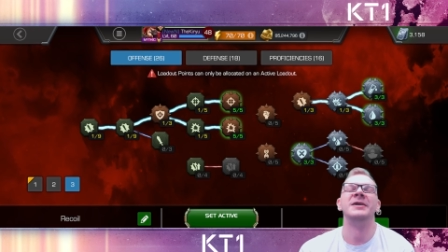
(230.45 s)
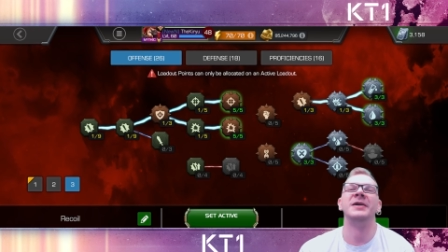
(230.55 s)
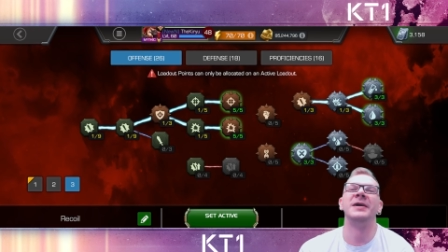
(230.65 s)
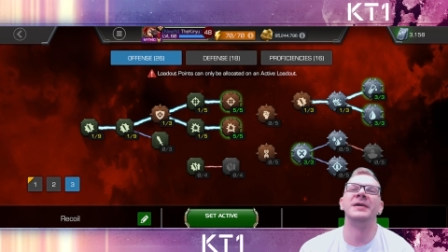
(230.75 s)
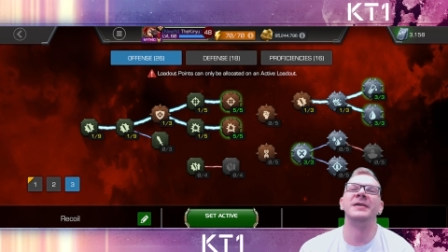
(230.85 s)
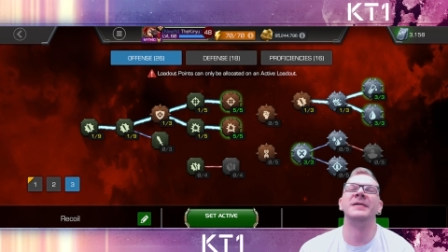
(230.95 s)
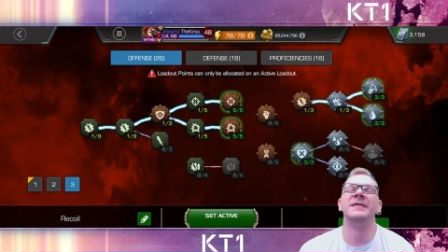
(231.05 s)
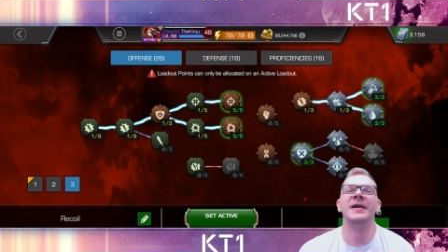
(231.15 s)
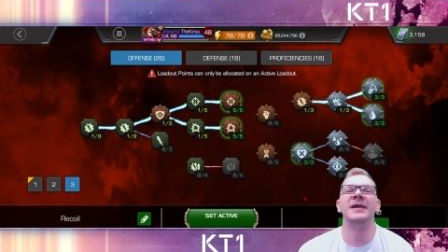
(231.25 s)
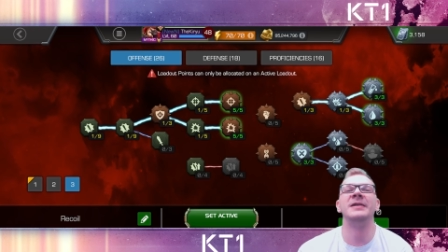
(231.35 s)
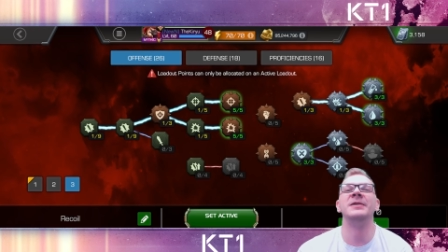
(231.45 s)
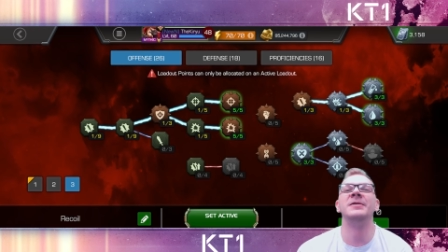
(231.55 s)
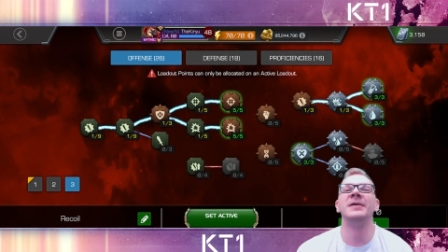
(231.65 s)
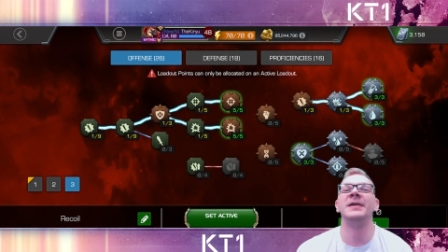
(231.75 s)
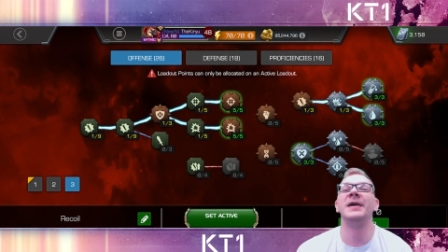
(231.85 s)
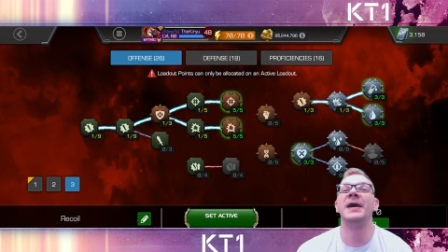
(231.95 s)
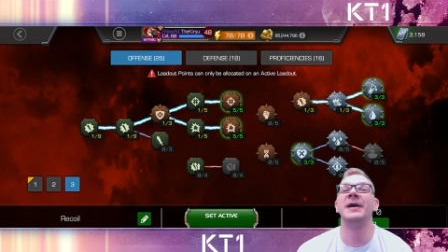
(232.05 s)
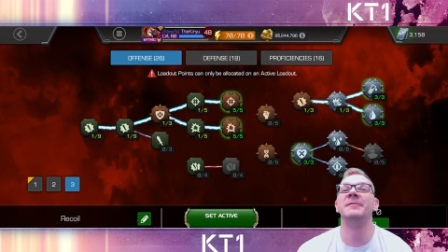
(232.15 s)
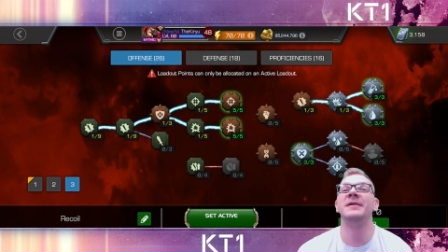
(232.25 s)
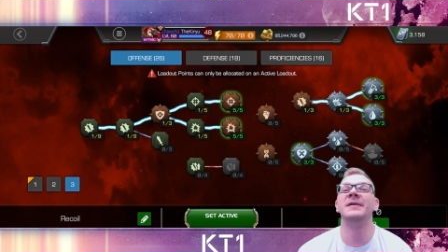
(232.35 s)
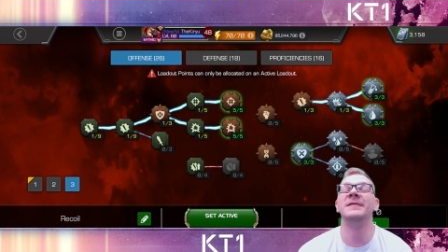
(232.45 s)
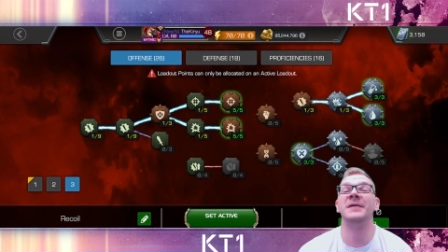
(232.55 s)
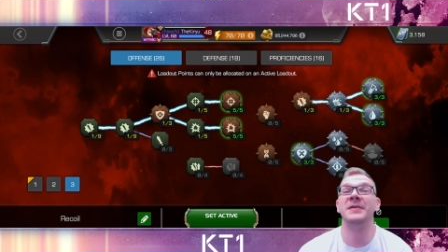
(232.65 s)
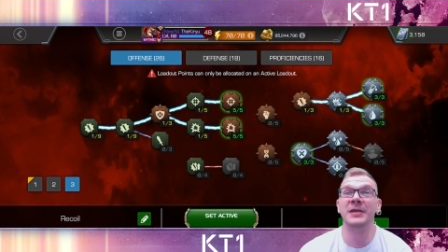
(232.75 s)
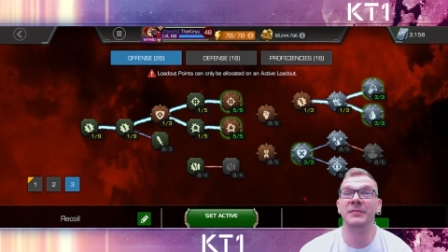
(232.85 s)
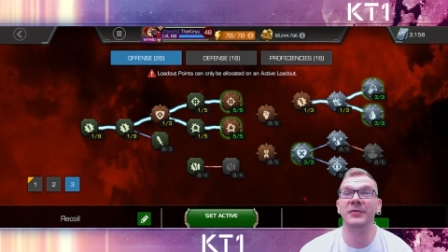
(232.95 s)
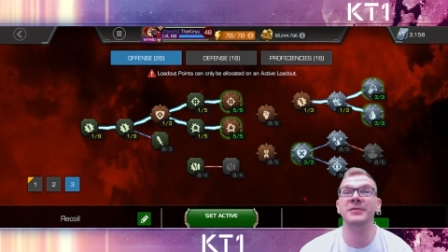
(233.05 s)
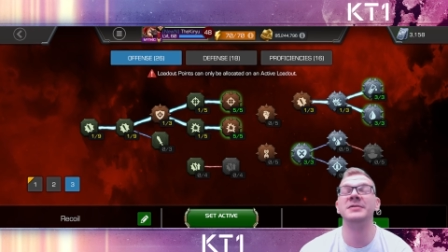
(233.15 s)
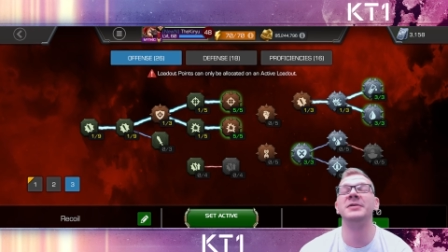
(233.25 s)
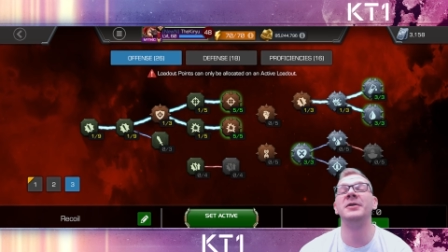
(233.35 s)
and then you can have either deep wounds